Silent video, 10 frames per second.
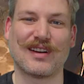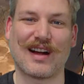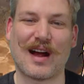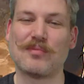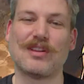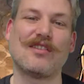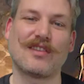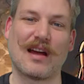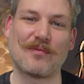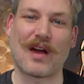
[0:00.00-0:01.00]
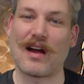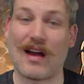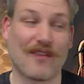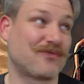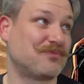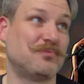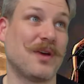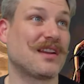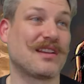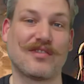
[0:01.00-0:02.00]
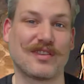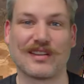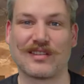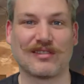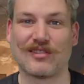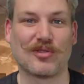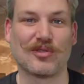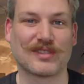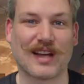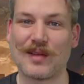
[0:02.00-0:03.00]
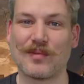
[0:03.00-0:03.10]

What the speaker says: I'm loving it. I've been loving it the whole time.